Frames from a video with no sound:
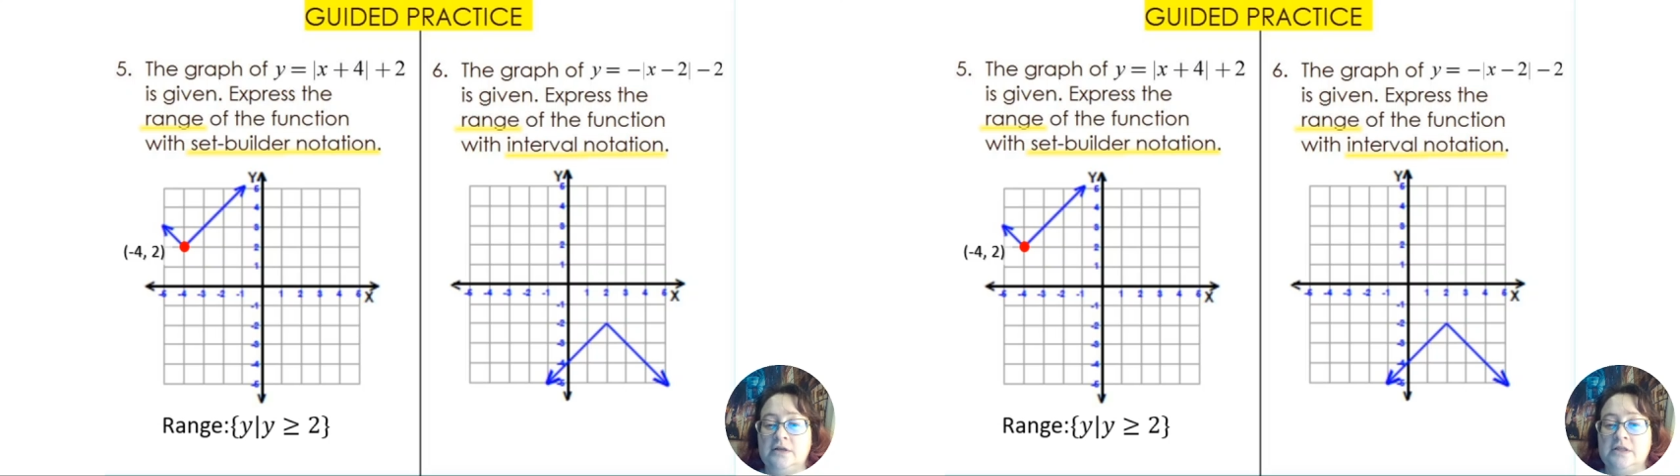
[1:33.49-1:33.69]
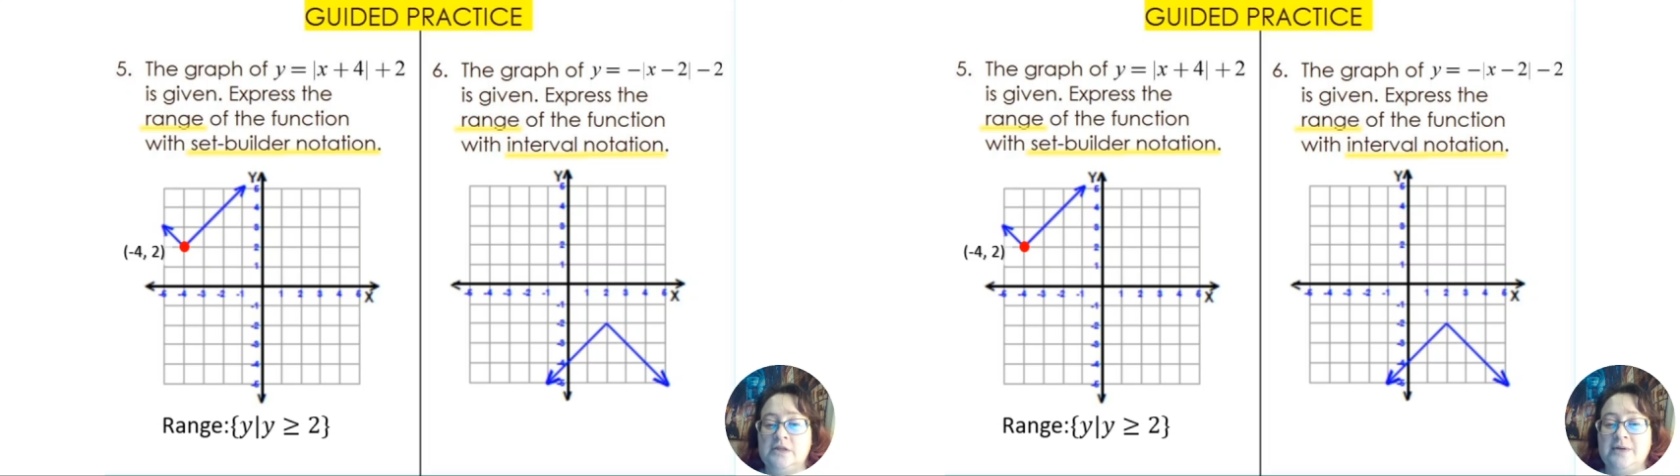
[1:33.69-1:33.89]

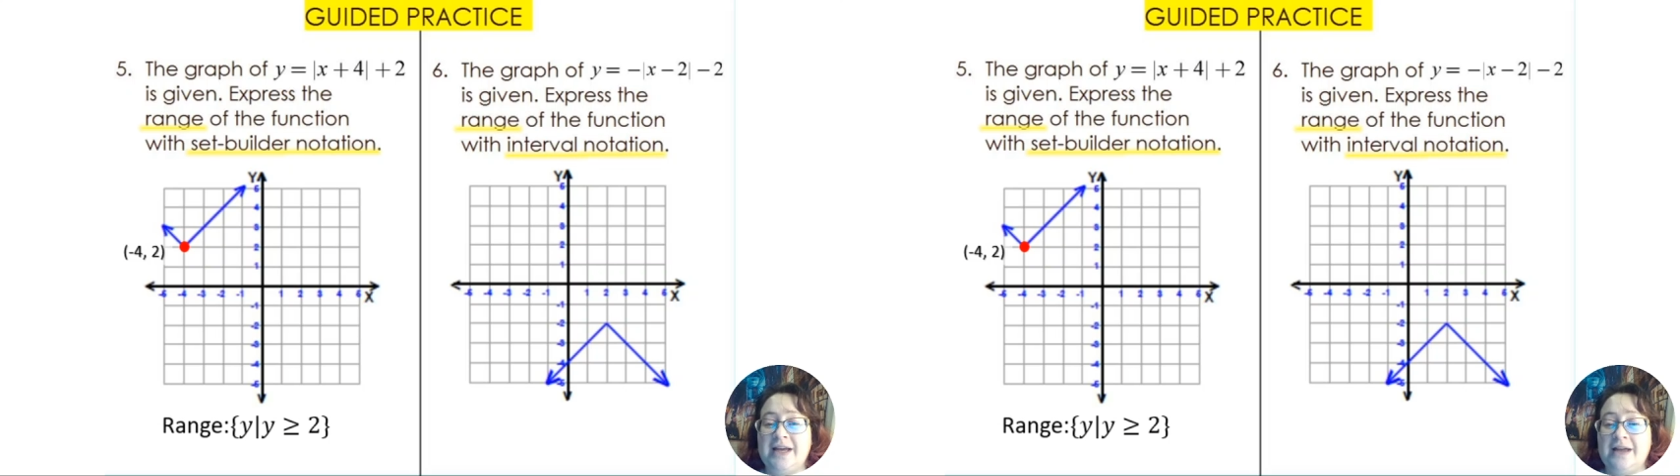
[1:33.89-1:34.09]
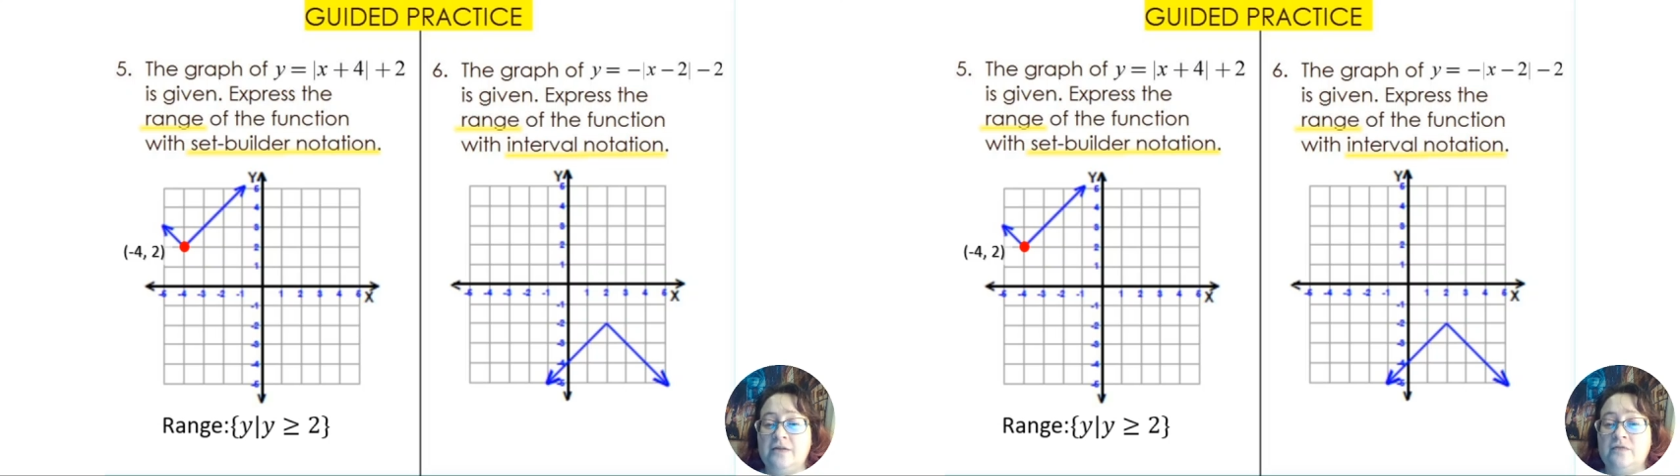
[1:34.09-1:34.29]
So
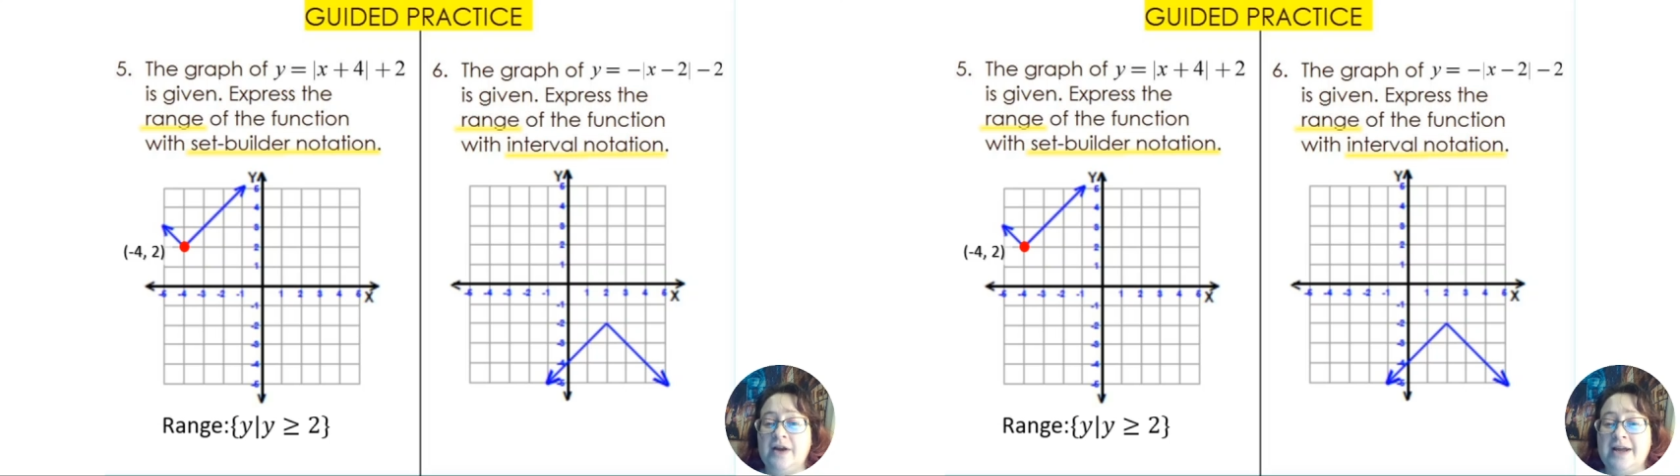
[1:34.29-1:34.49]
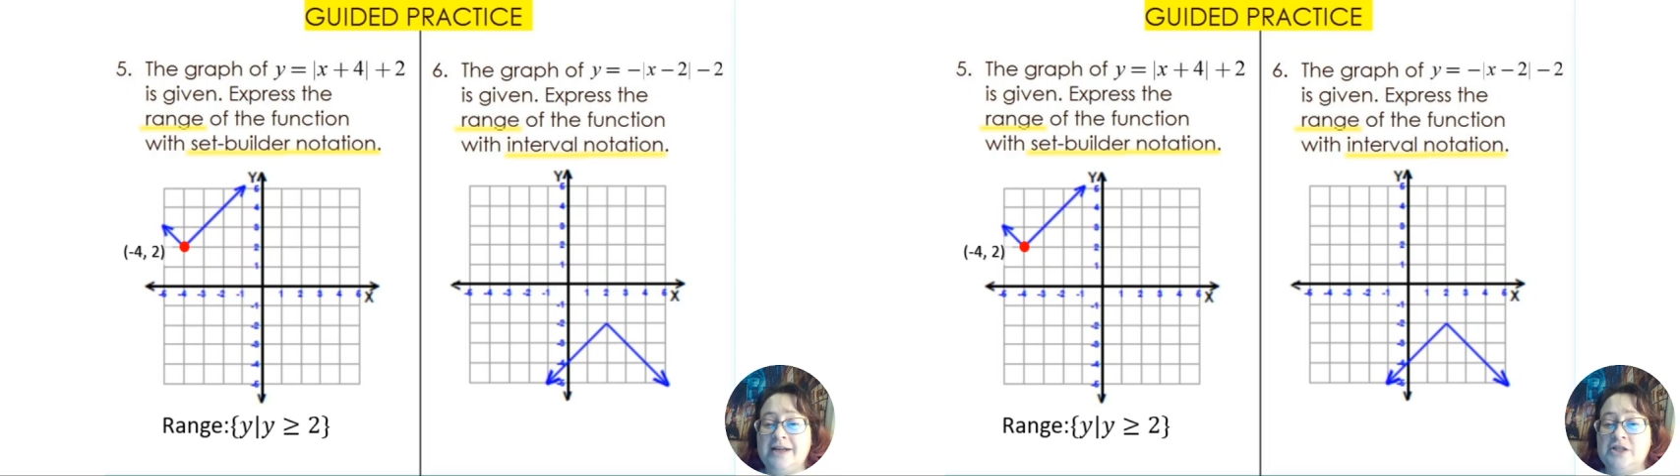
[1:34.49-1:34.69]
again,
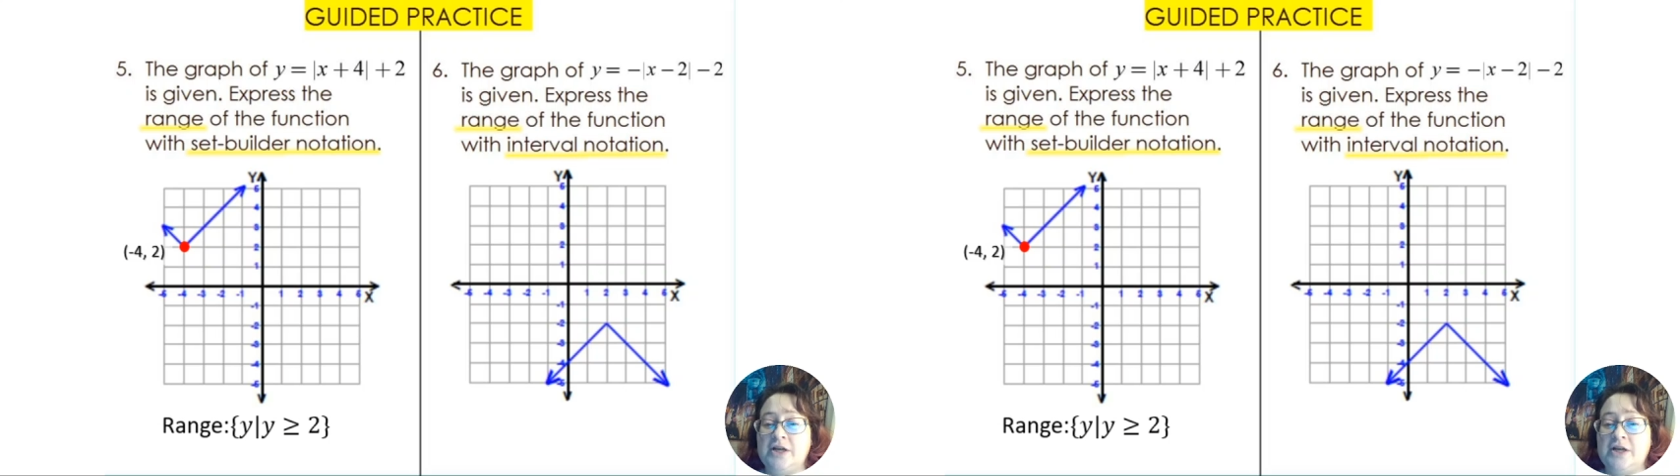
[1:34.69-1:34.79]
range,